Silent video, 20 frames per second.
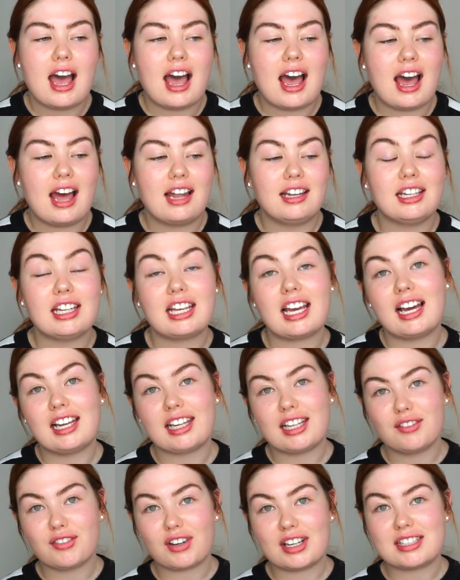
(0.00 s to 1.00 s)
and they
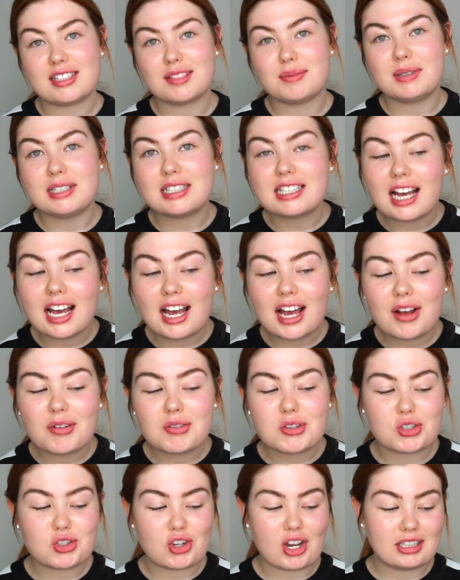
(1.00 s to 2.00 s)
kindly invited me down
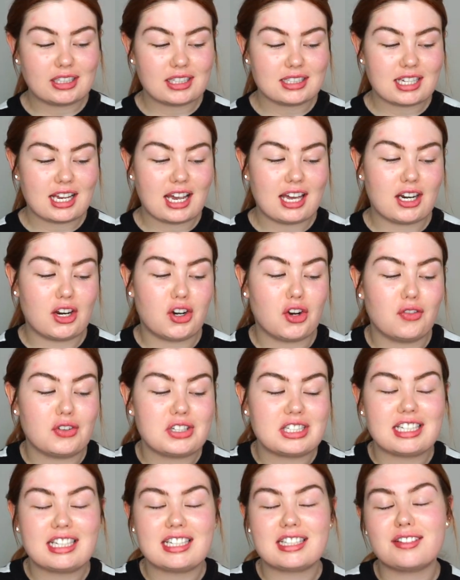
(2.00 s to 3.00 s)
to try the tan, and
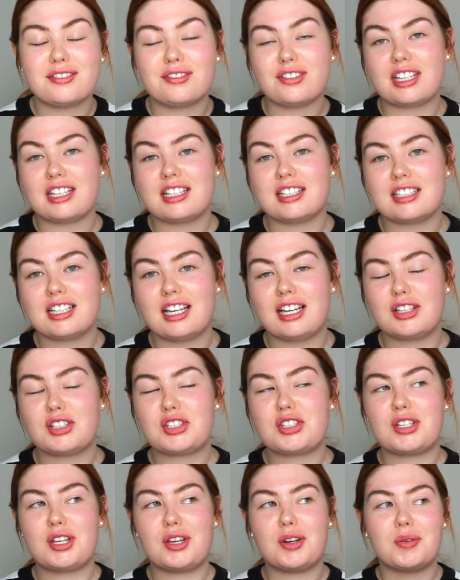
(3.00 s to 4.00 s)
obviously it's a face tan,
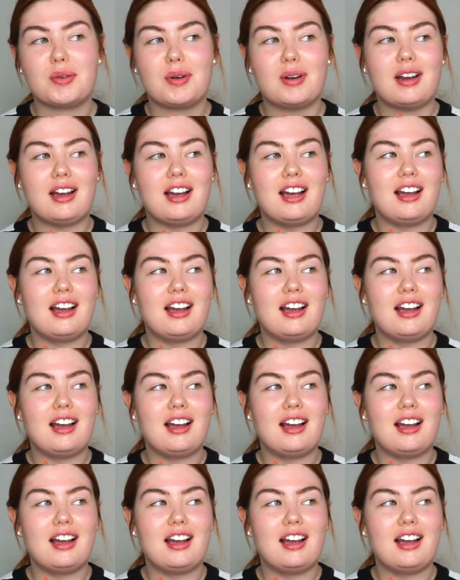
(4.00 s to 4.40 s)
so